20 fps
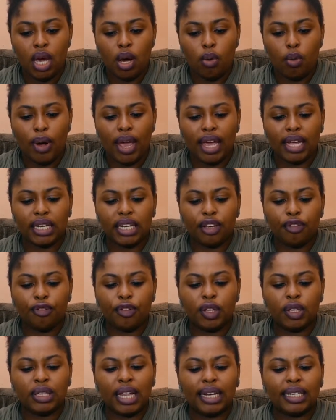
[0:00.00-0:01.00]
where they
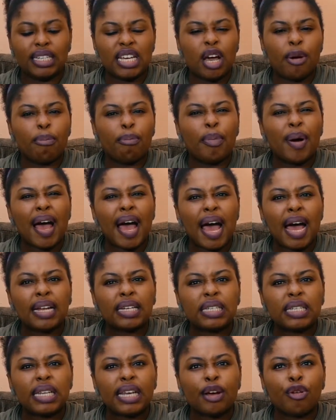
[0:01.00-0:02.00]
feel that they are bad,
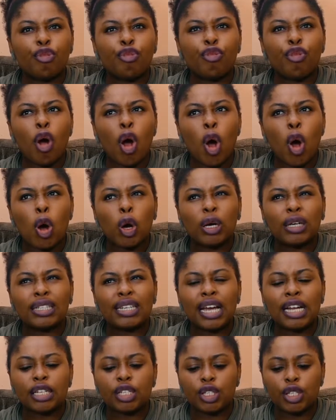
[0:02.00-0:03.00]
they're wrong,
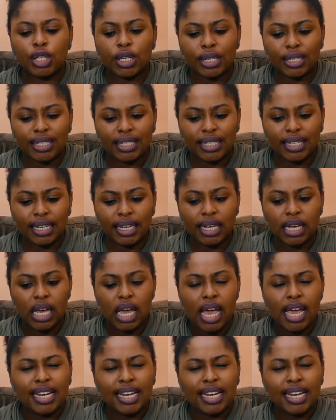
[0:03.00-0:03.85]
they're dirty,